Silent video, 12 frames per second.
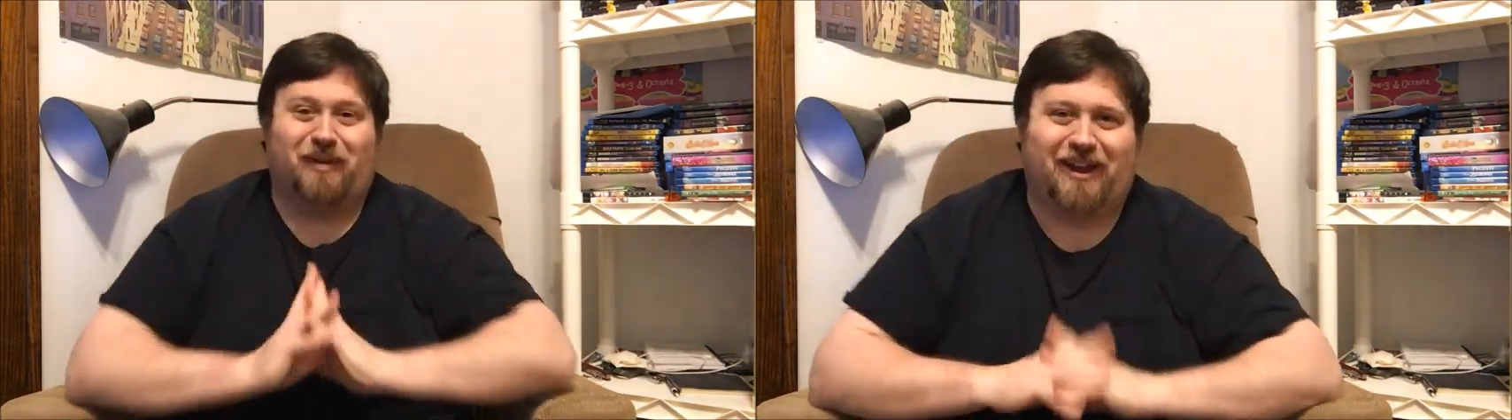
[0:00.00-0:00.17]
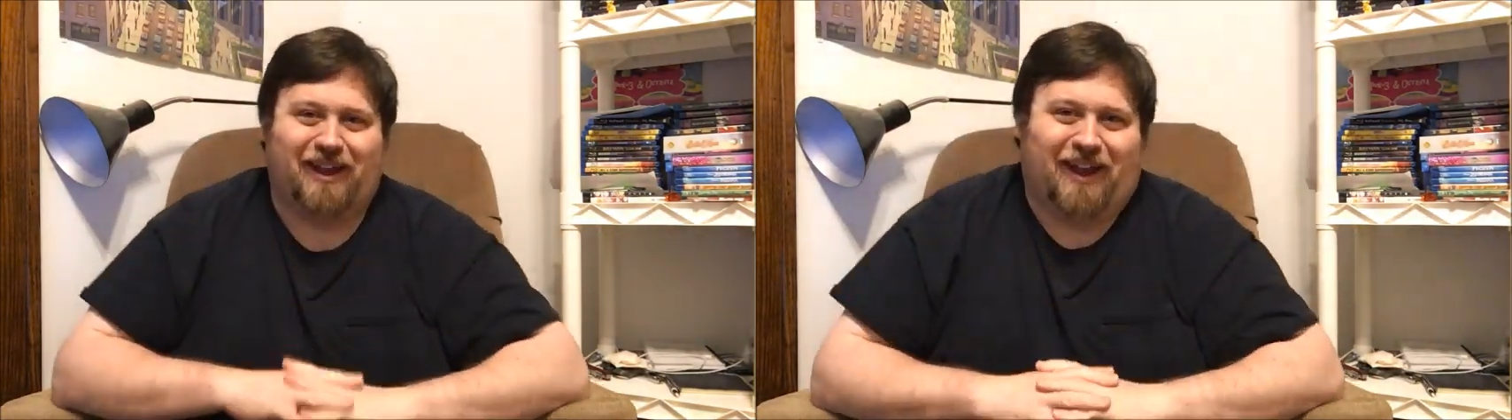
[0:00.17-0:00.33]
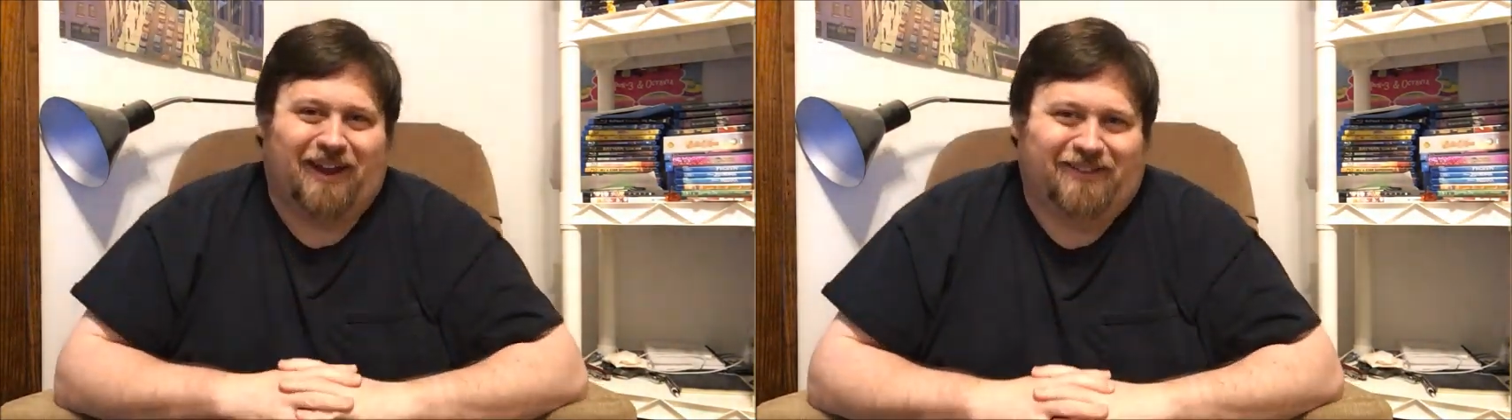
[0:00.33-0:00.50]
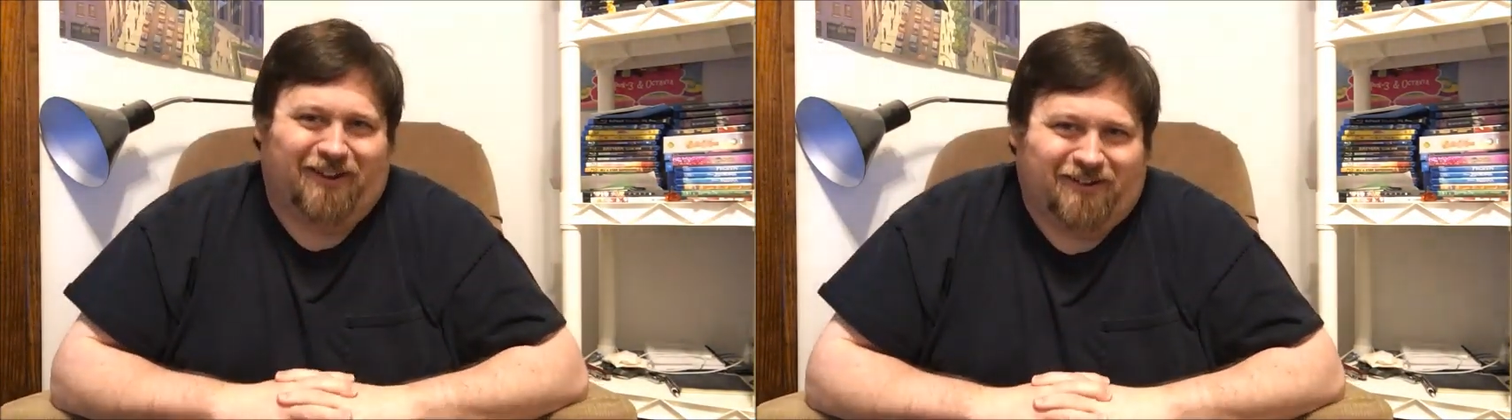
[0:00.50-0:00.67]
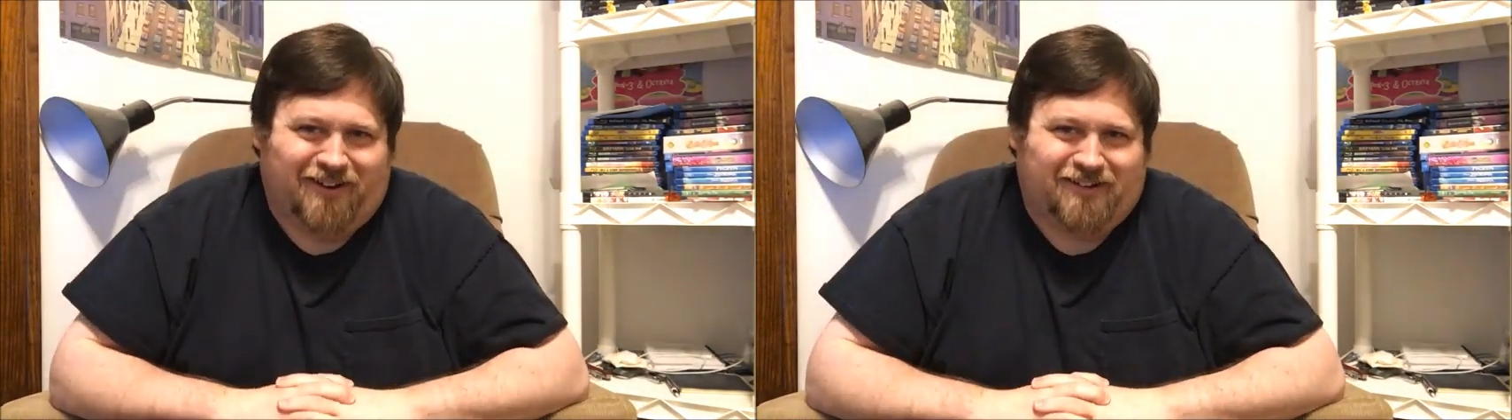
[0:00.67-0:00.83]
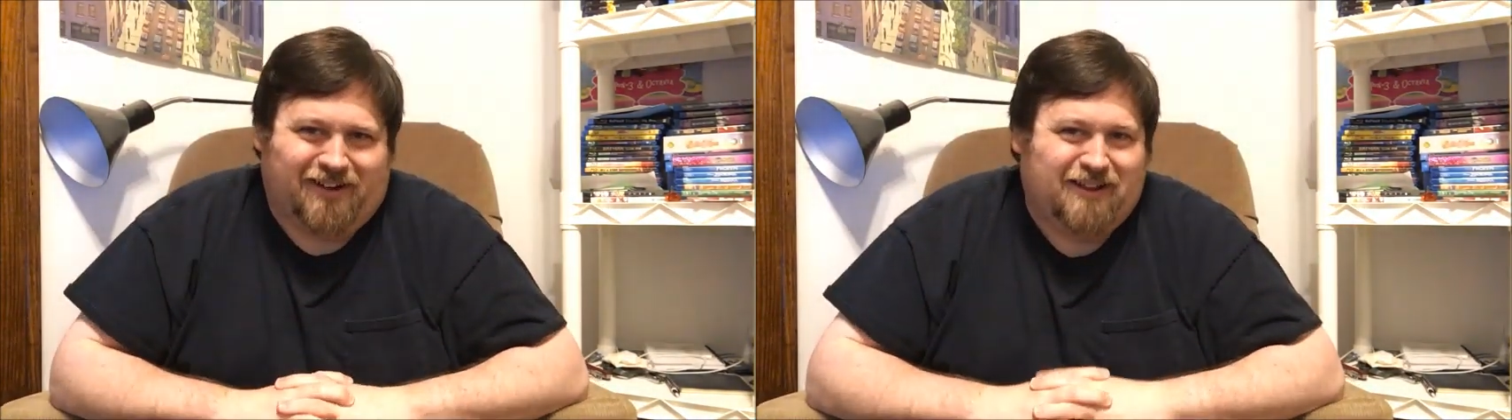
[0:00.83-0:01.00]
way ahead there,
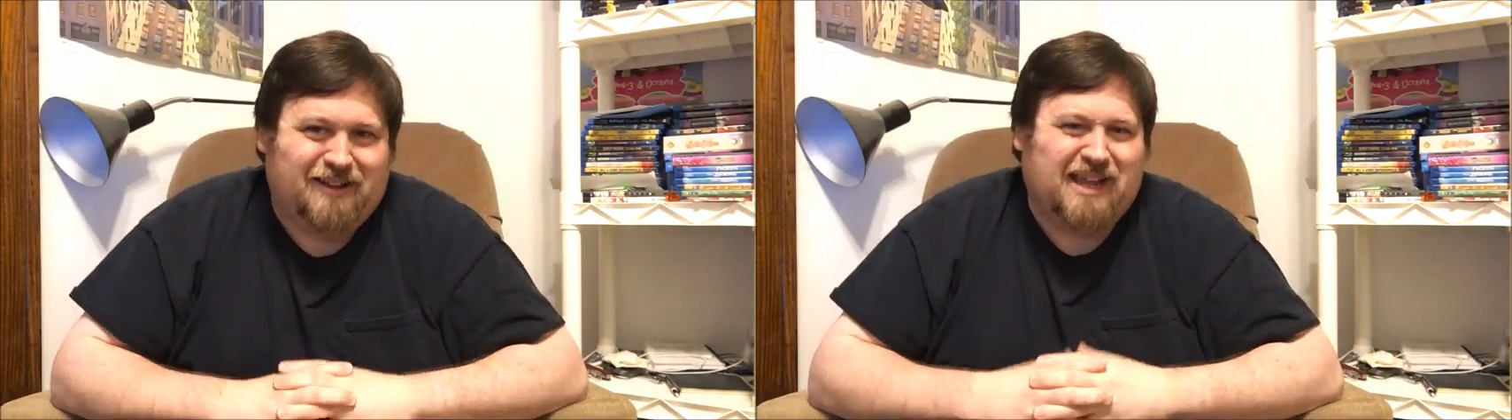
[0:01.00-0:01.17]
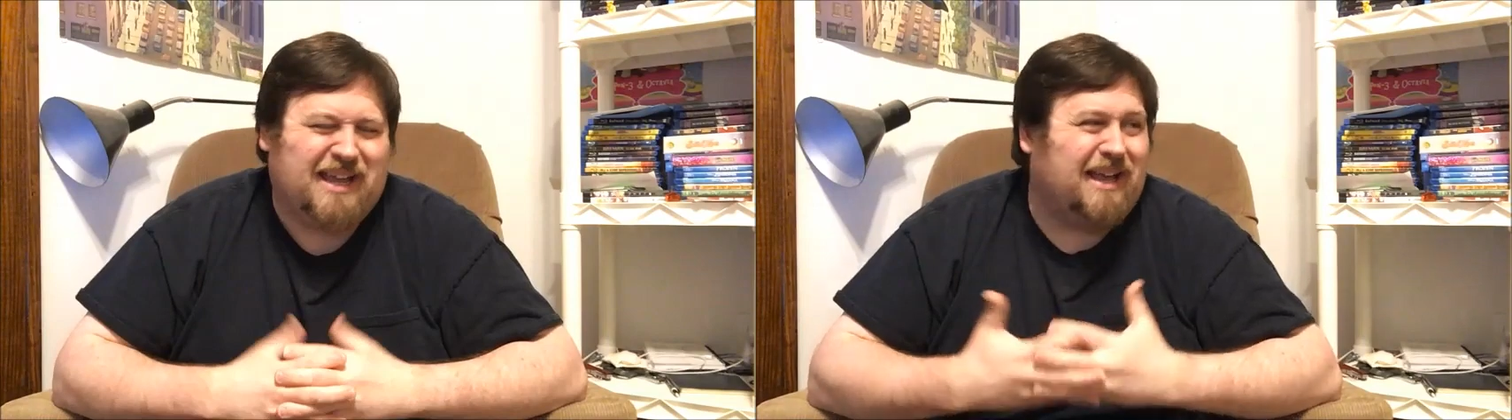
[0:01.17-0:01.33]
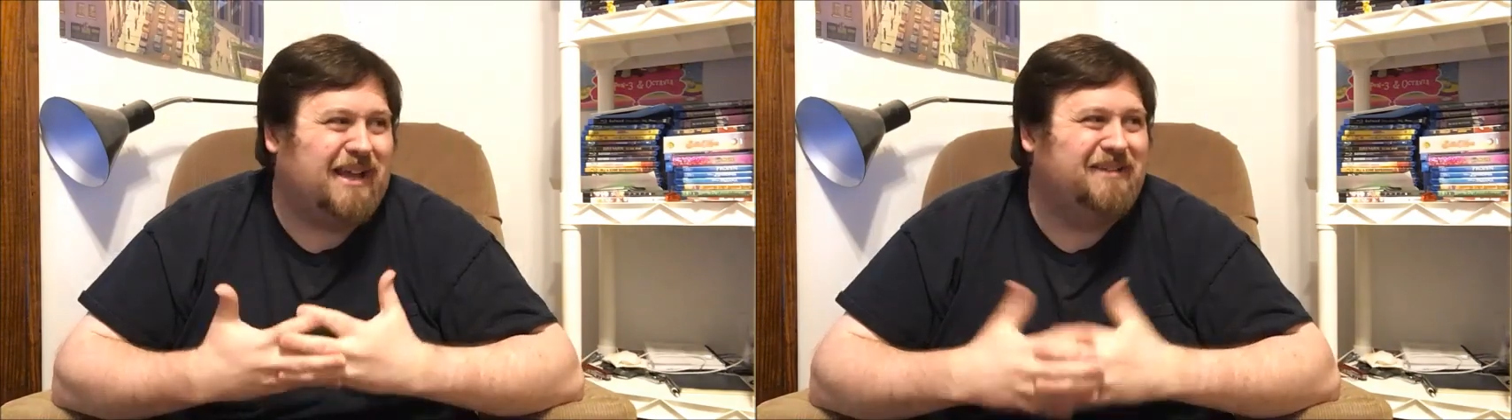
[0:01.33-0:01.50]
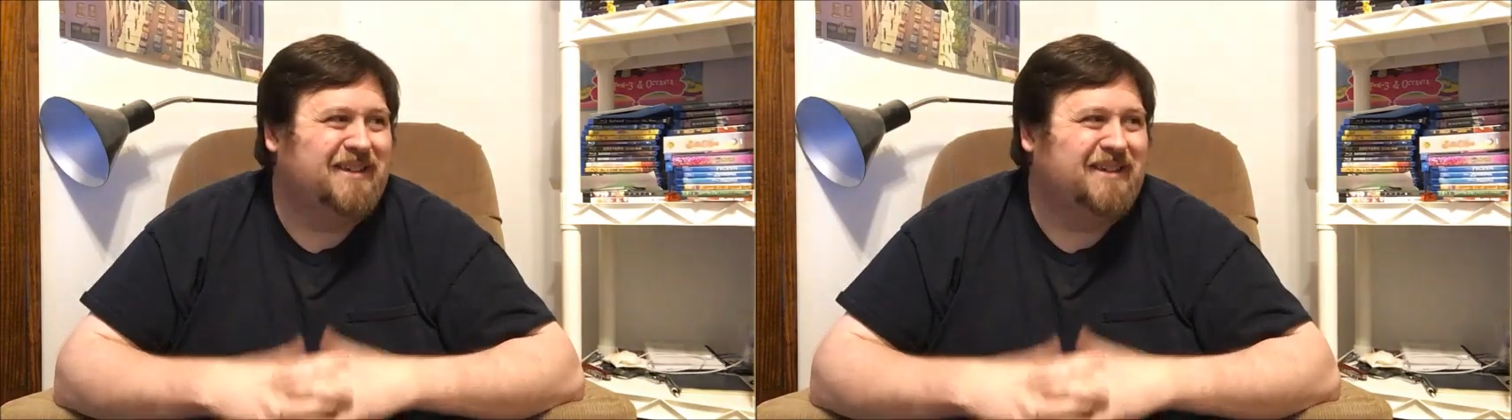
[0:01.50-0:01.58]
didn't I?